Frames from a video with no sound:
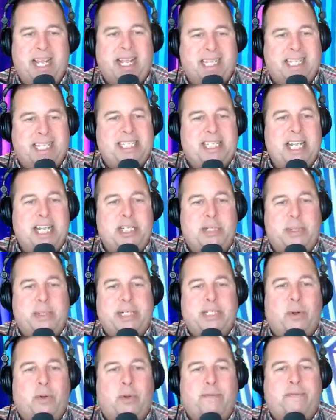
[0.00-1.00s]
The
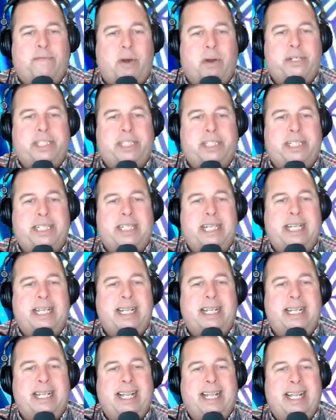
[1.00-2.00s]
centuries old version
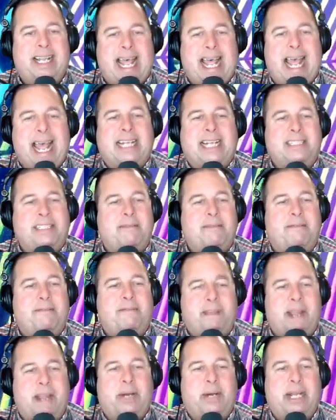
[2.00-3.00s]
lacks a
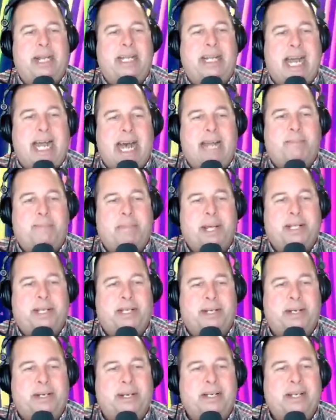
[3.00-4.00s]
fairy
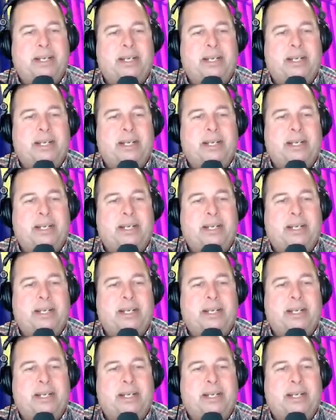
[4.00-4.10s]
godmother,